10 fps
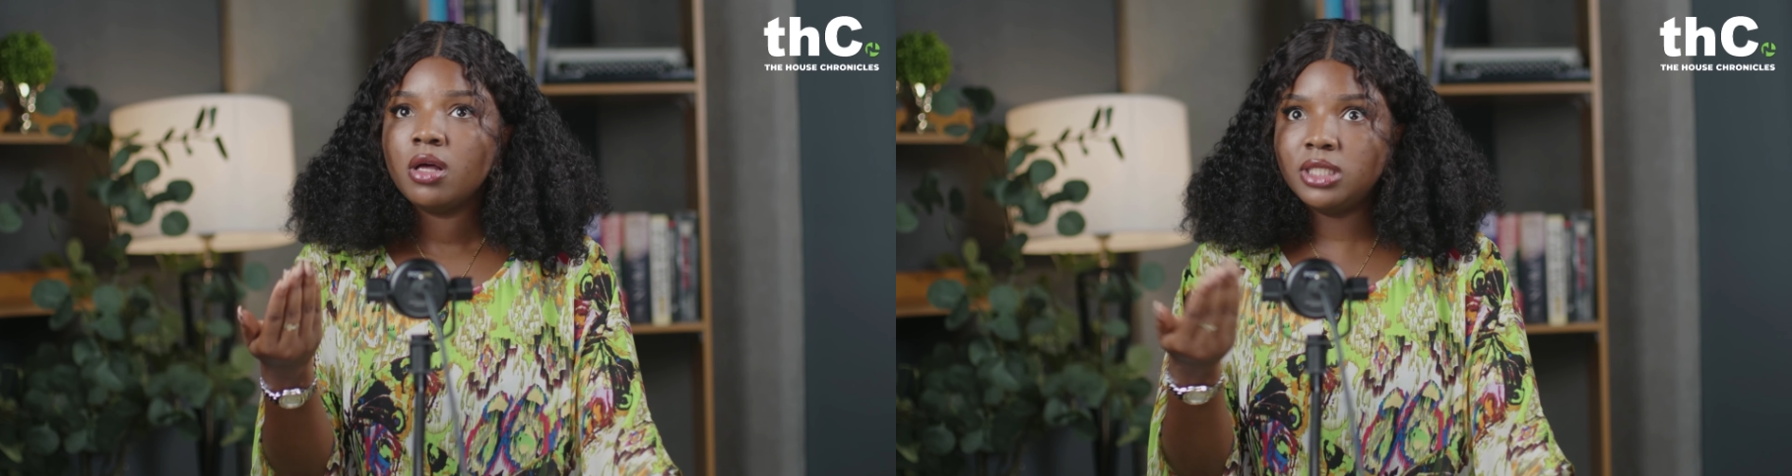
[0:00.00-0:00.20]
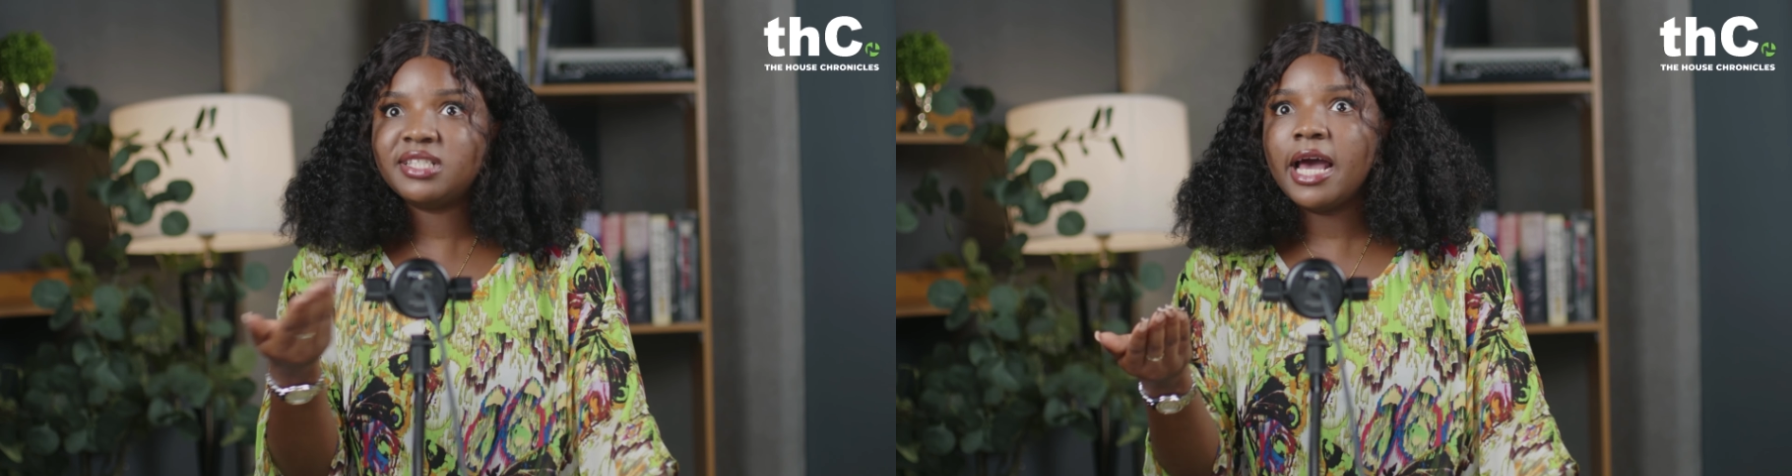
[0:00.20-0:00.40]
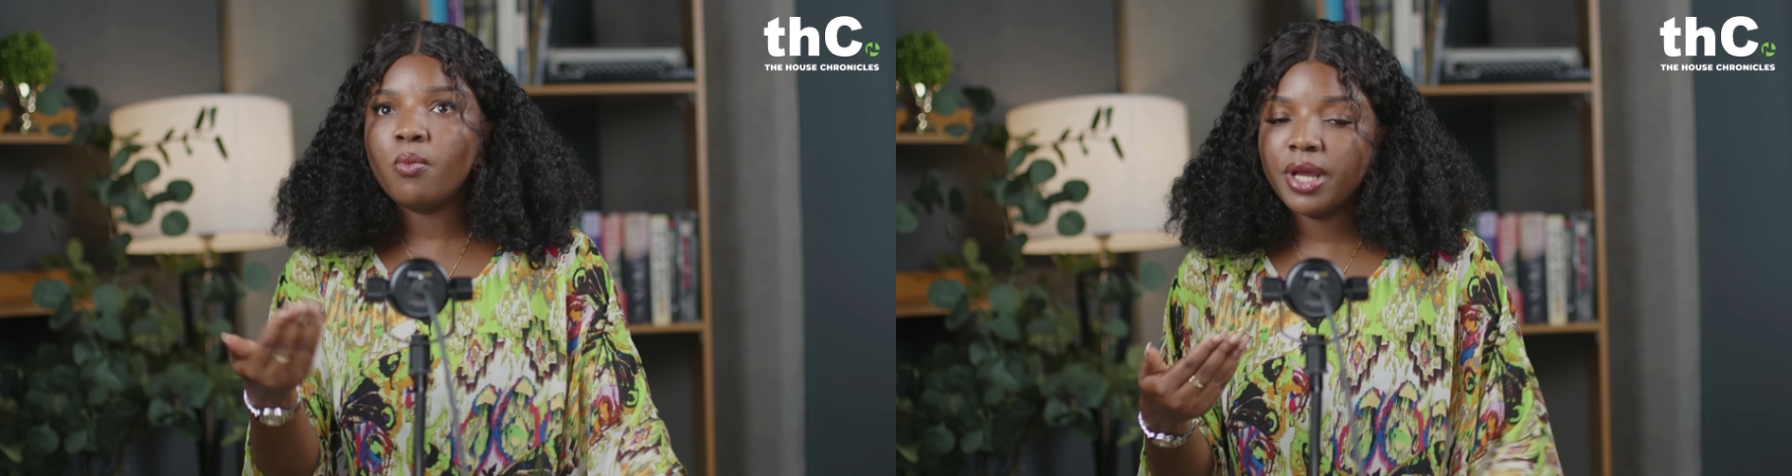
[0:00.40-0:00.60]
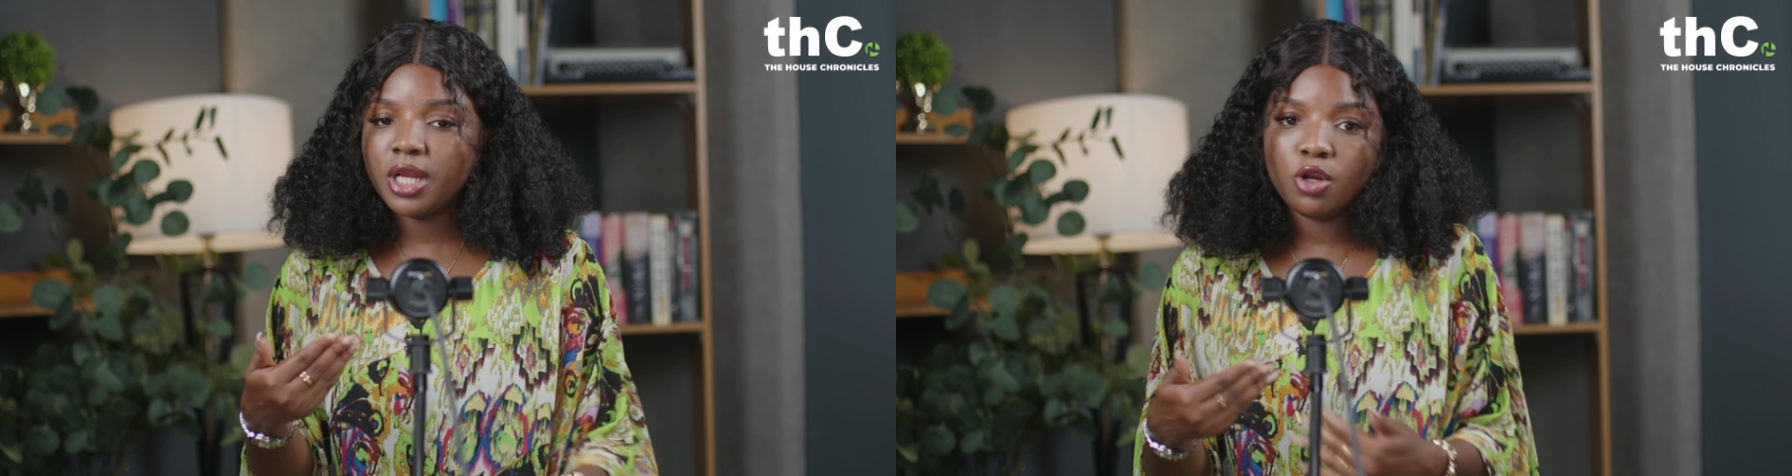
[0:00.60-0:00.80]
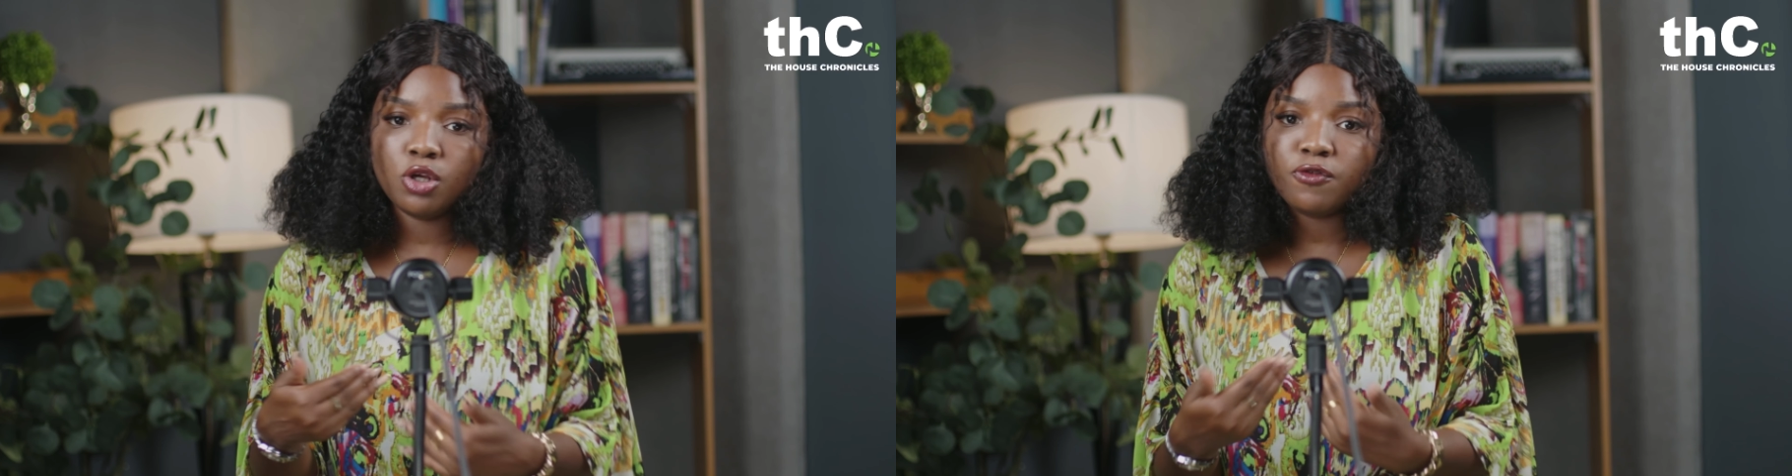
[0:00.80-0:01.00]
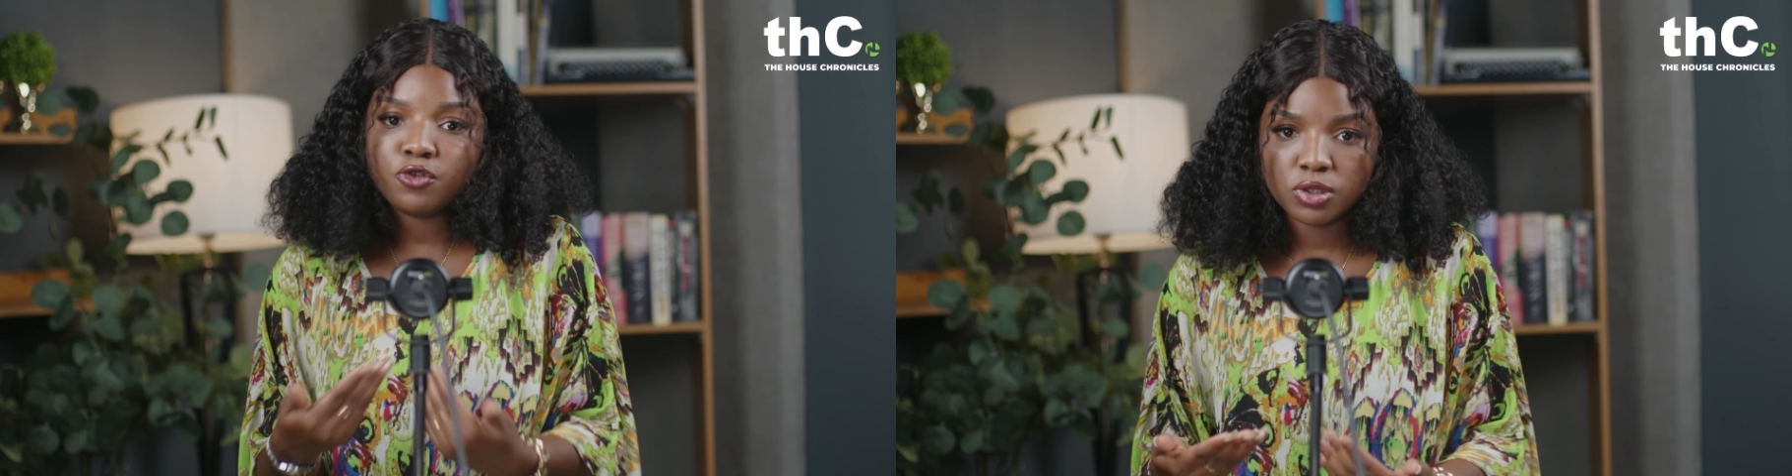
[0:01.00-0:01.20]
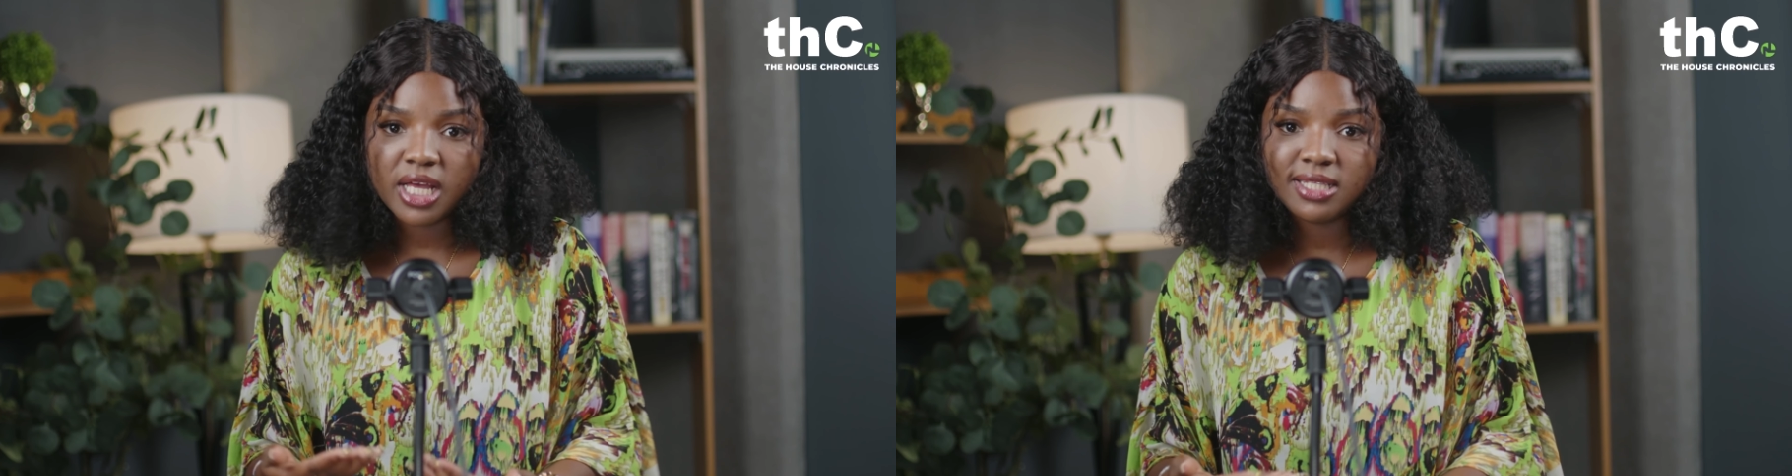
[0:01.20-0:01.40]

time when a lot of students